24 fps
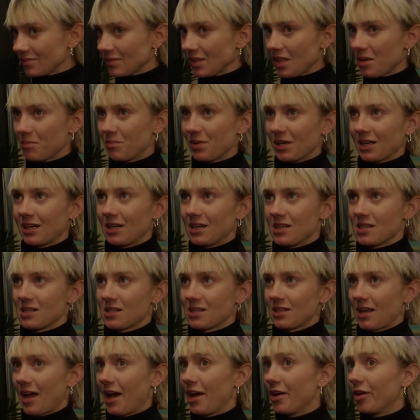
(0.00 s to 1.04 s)

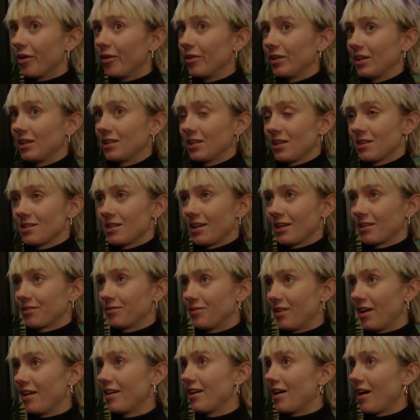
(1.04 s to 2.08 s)
Because I know that it's like
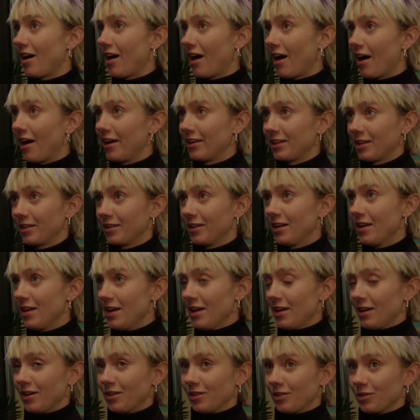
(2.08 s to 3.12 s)
very hard, and,
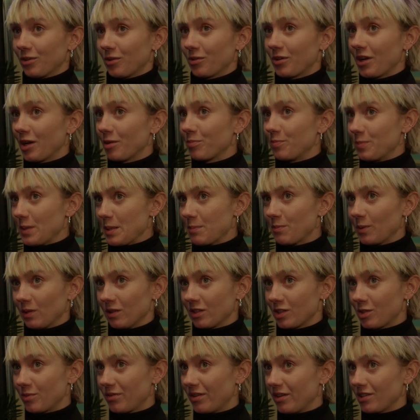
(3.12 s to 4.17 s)
you know, young people
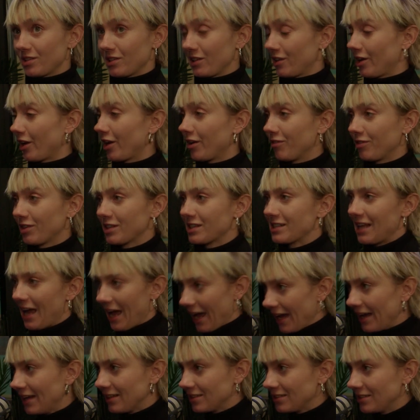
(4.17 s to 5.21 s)
experience a lot of
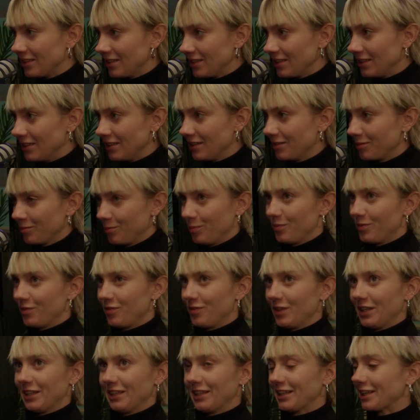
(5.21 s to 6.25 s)
anxiety,
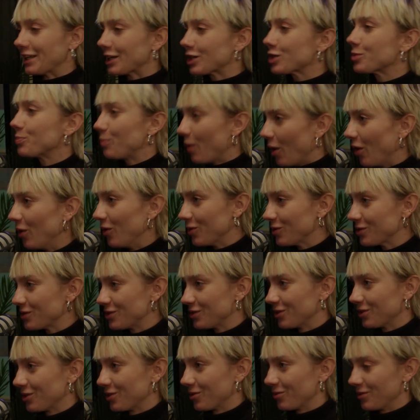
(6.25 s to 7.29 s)
feeling exposed,
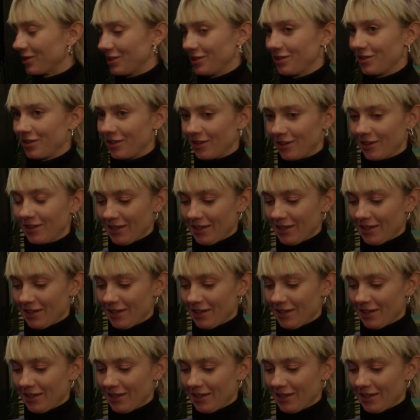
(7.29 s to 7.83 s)
you know, when you're,